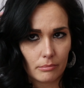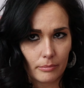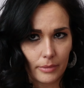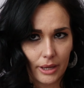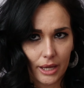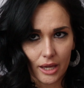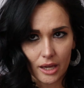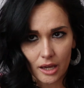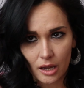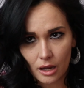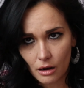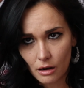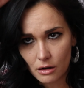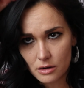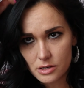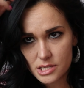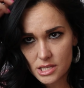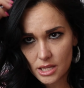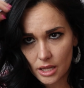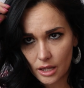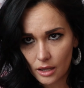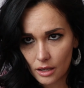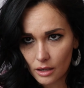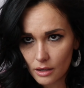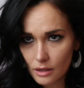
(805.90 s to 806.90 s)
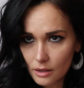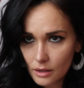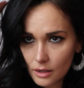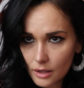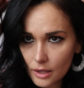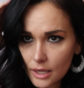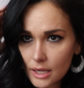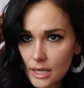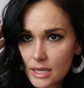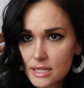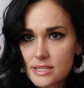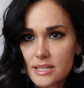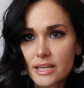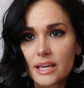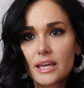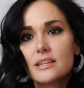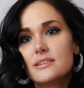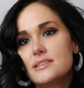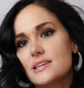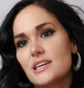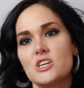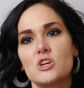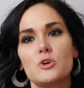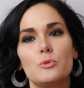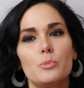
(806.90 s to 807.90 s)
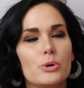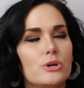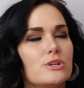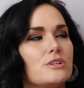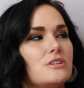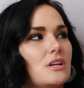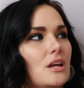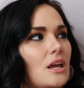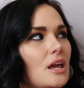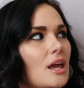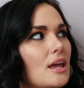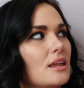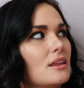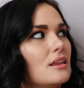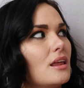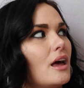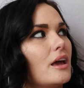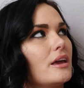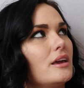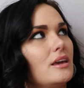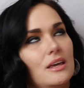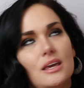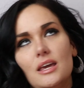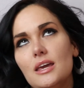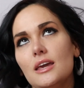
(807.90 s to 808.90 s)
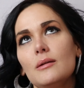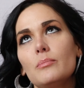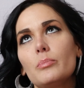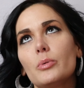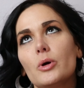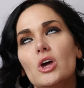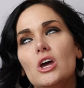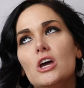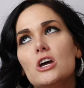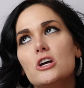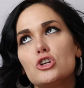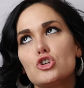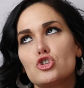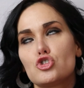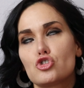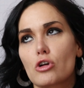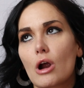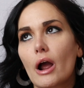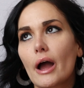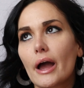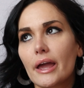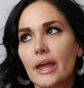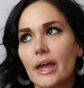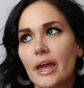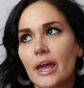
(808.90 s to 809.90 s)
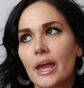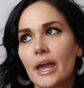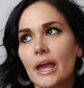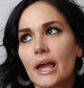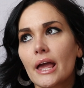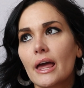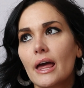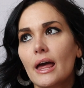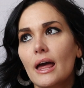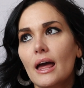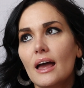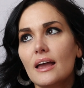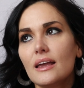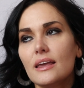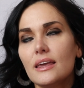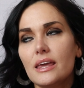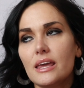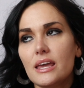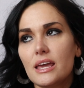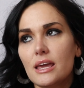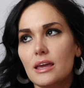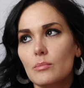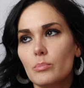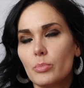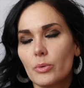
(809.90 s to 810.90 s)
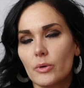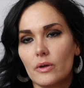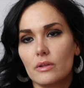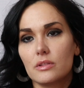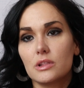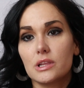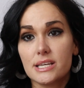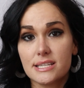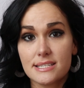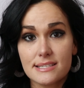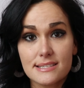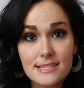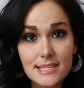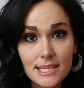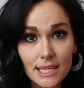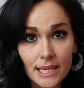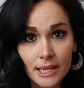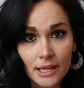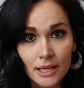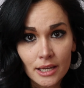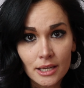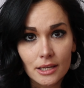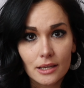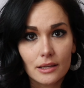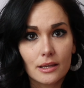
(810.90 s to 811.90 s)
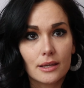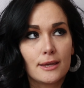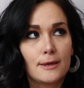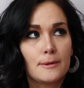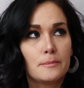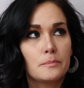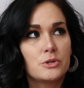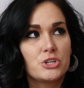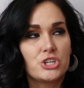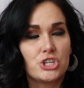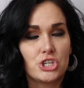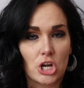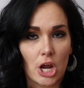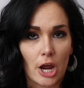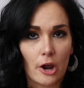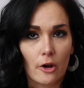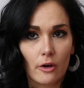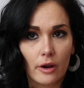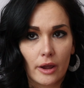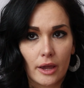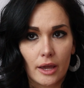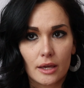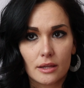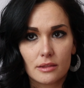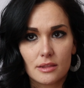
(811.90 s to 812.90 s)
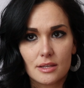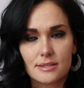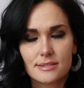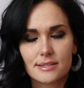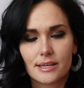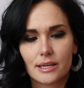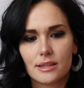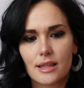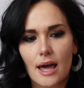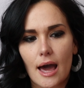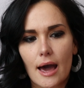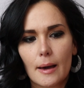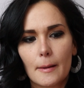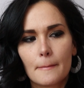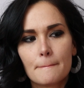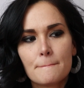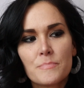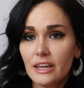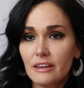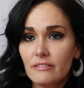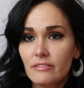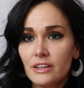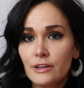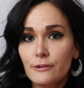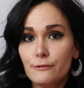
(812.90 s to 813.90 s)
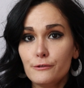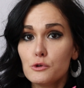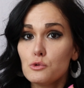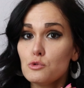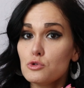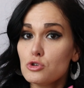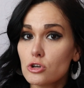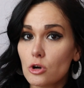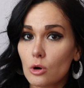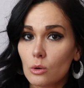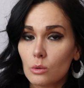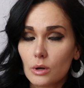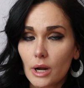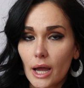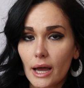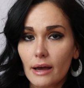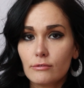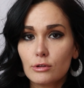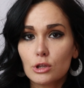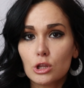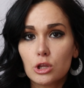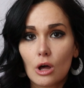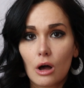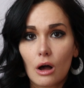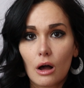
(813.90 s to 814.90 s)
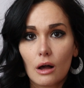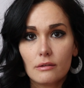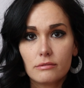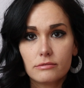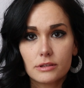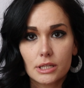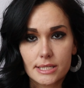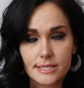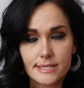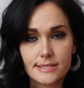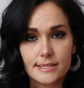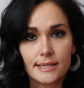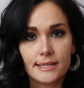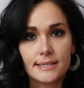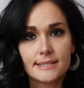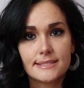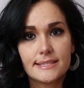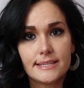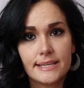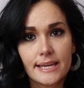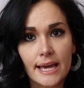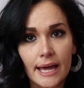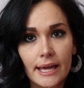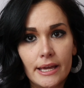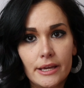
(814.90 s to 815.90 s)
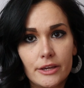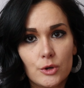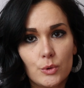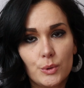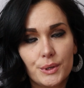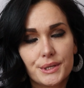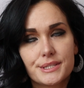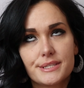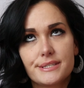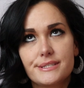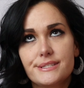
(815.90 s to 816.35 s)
my hair is like, to continue pushing and like keep trying, keep listing, keep sharing, things like that. Even if you don't have a lot of listings yet, you can